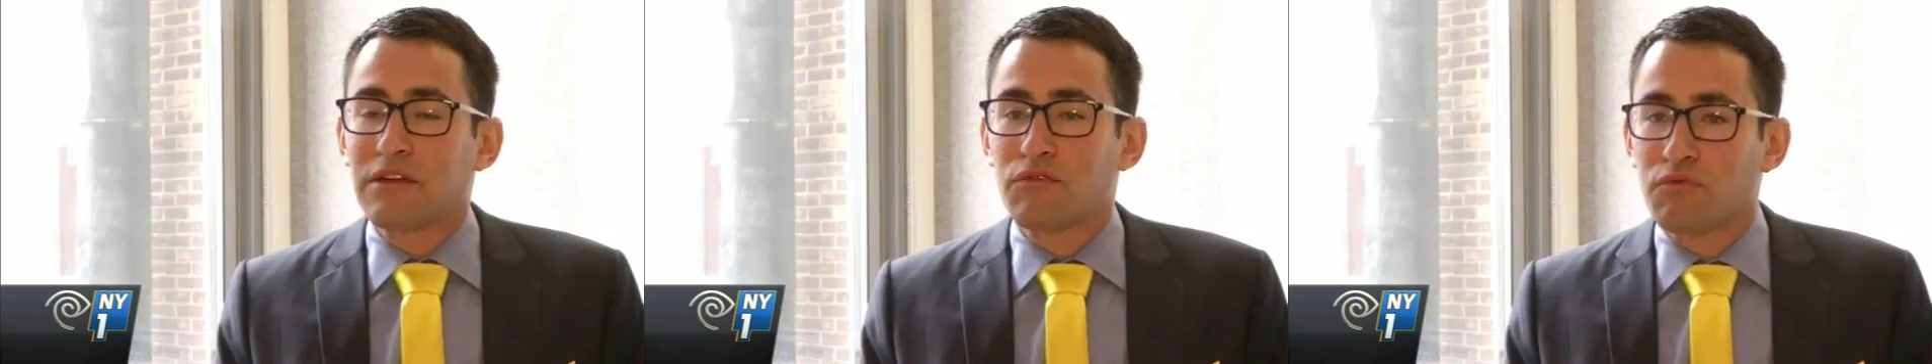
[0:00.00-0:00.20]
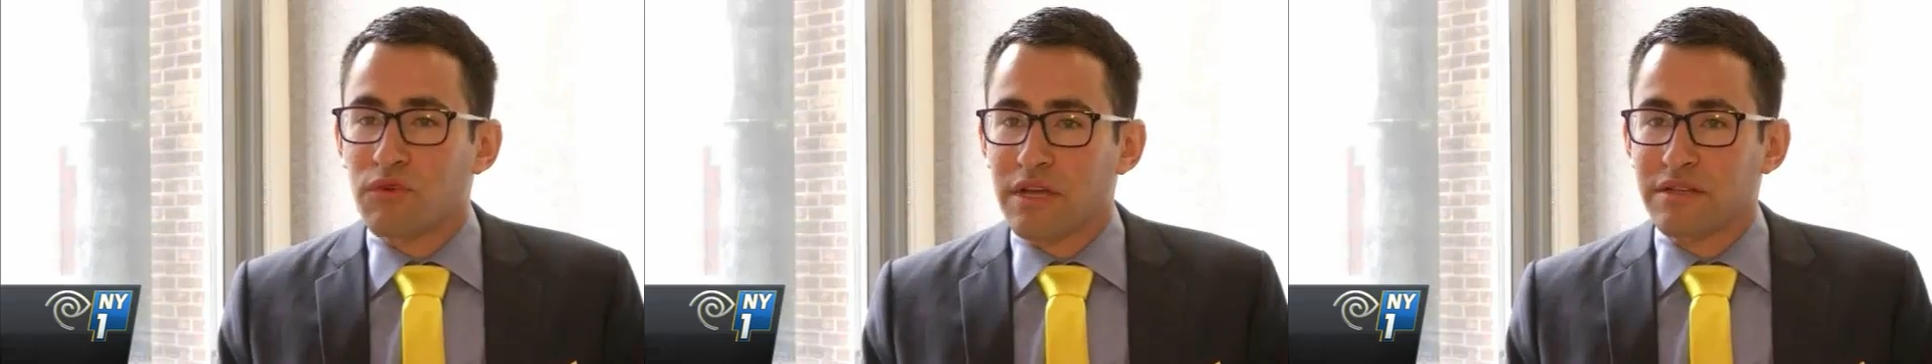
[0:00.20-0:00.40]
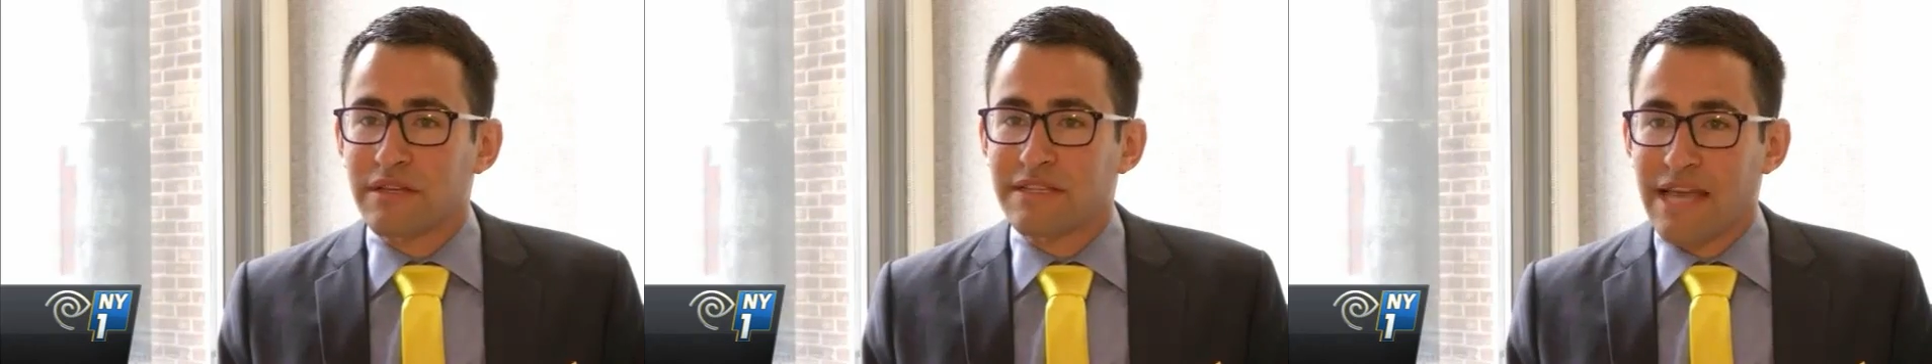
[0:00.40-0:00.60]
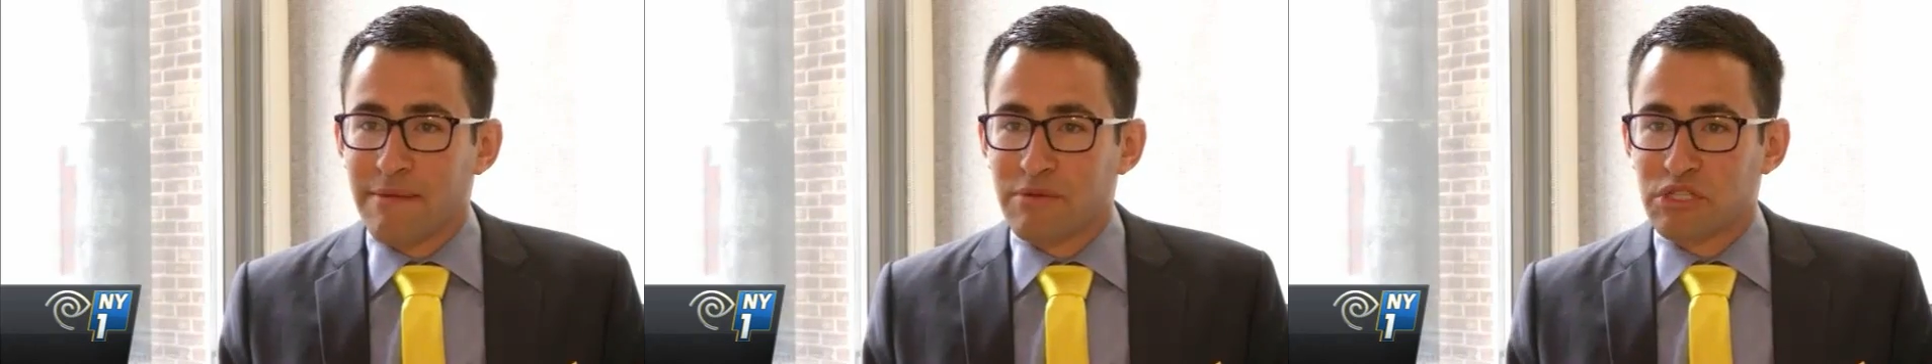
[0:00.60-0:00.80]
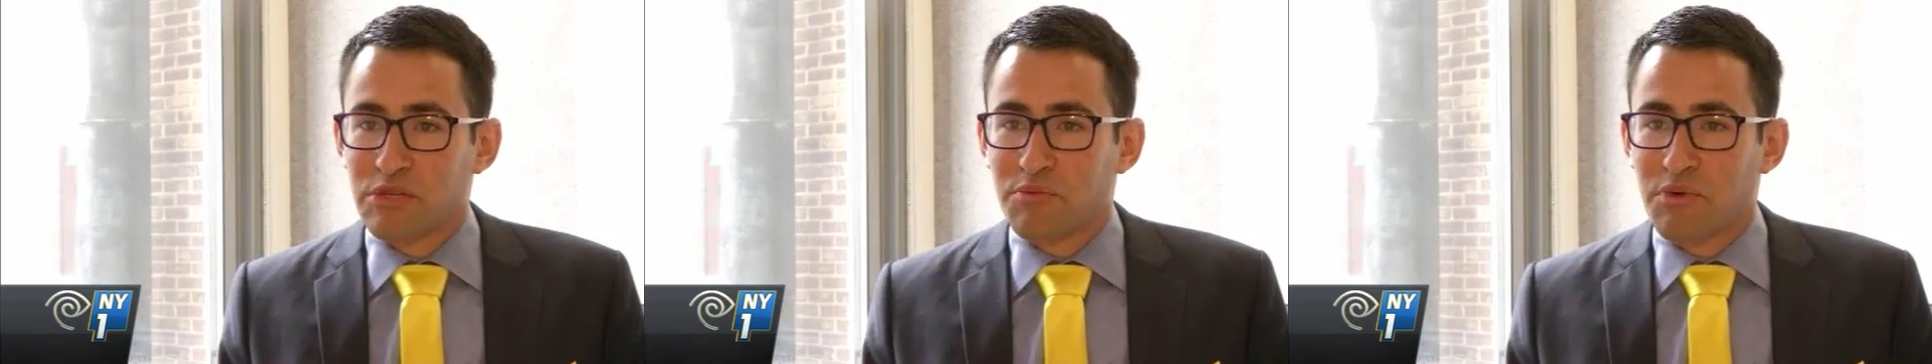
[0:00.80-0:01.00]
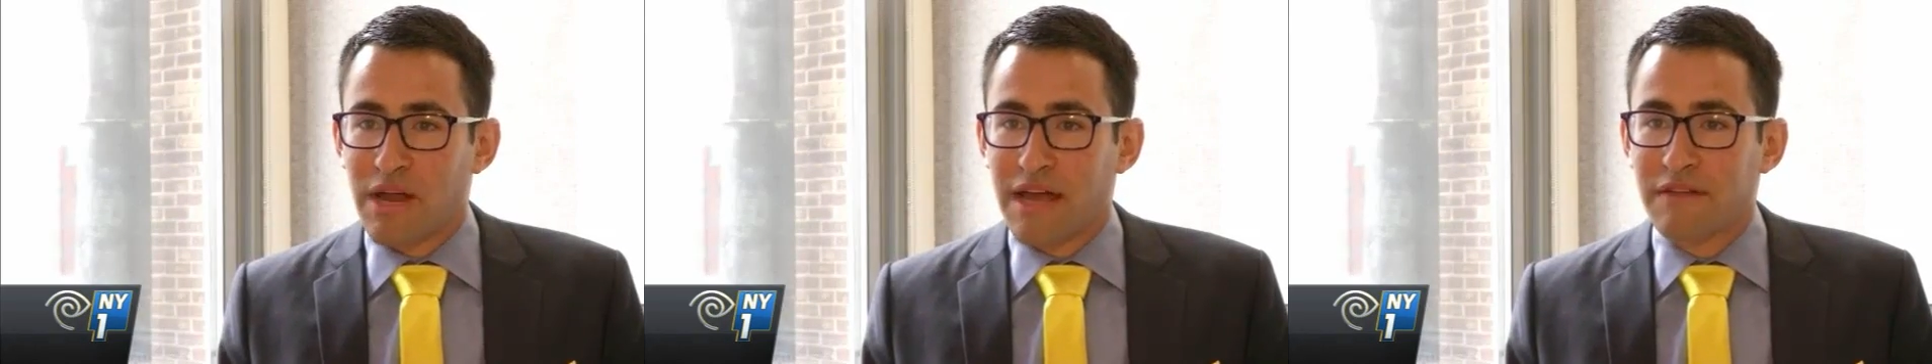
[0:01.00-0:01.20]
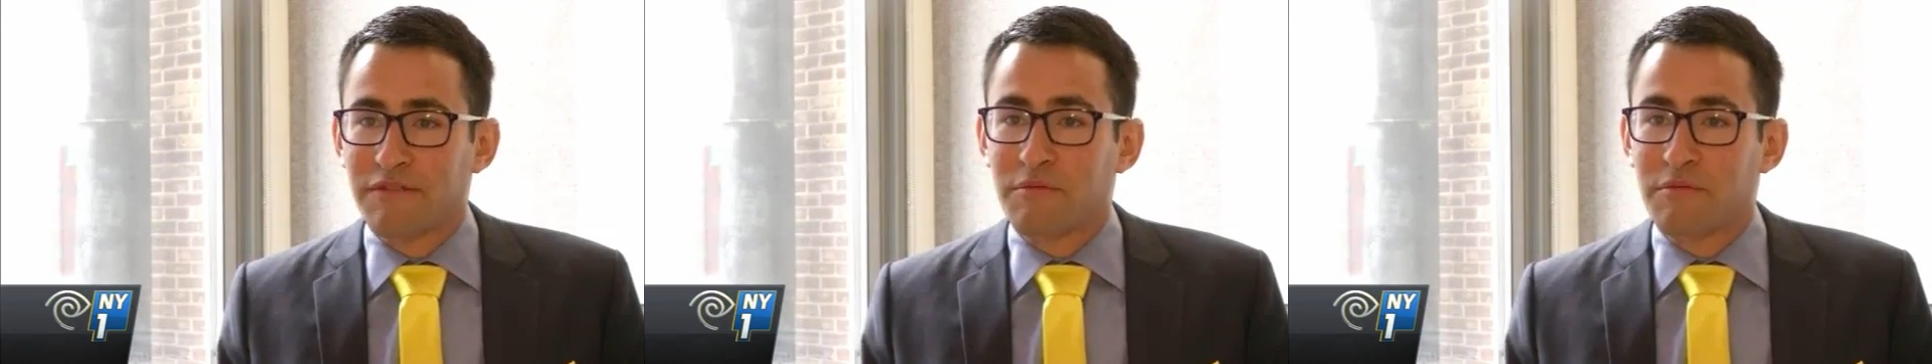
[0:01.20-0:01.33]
can really damage the brand